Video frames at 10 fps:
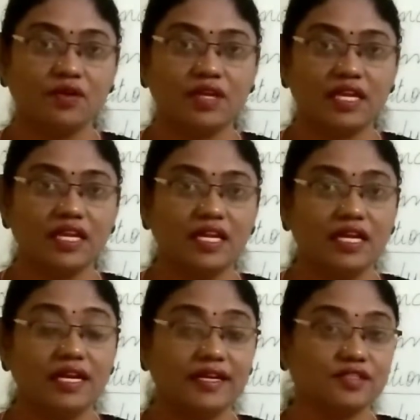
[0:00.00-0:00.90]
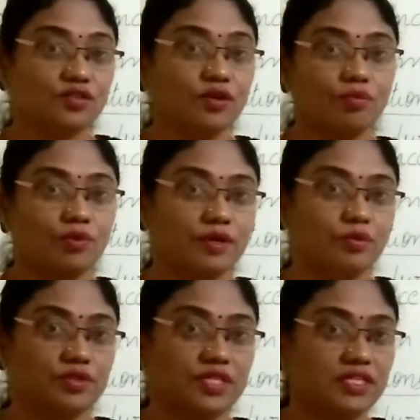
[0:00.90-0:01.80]
Okay, let's know more
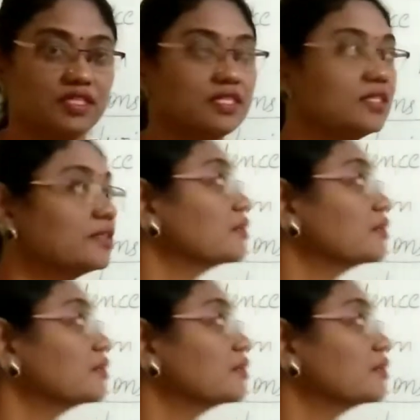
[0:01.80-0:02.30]
about it.